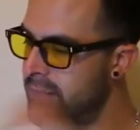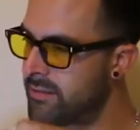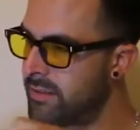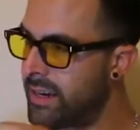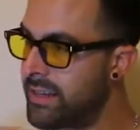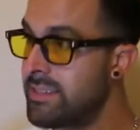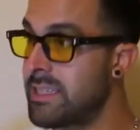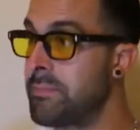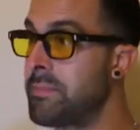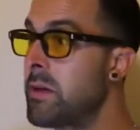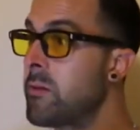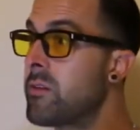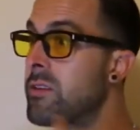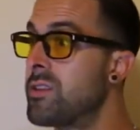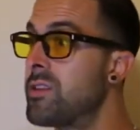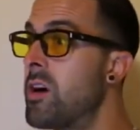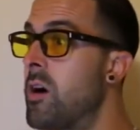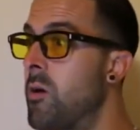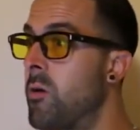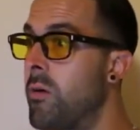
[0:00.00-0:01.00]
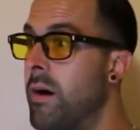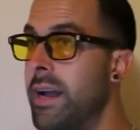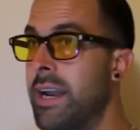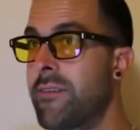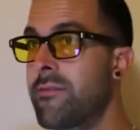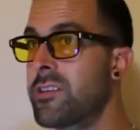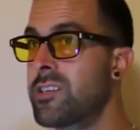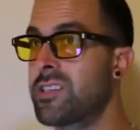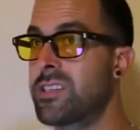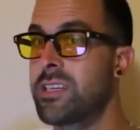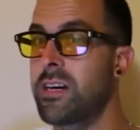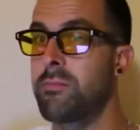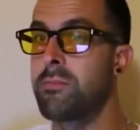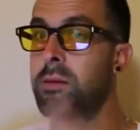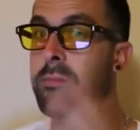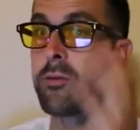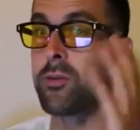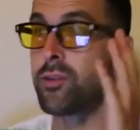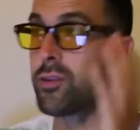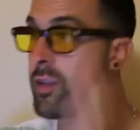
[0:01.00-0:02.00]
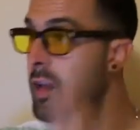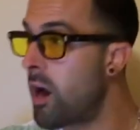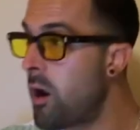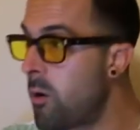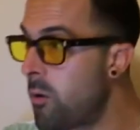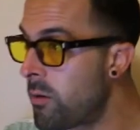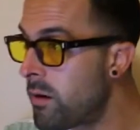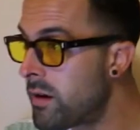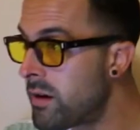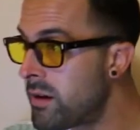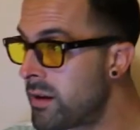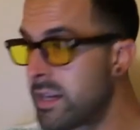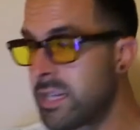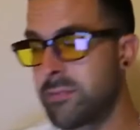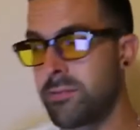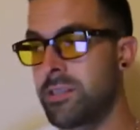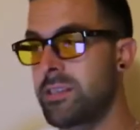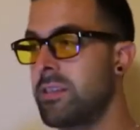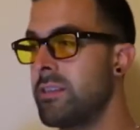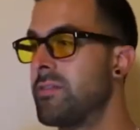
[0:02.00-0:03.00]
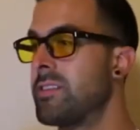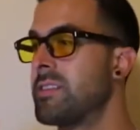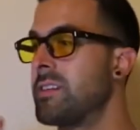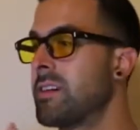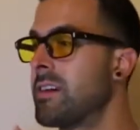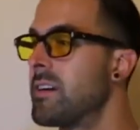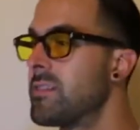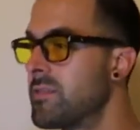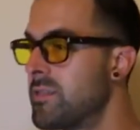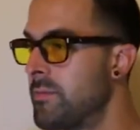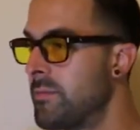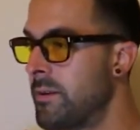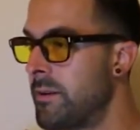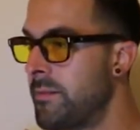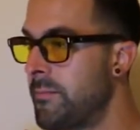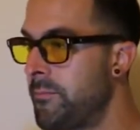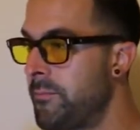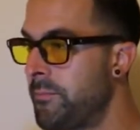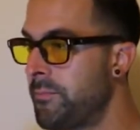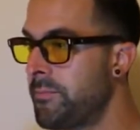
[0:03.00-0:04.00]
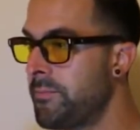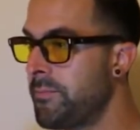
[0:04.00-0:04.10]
Right? Same thing with no. I never just tell people no, especially if it's a customer,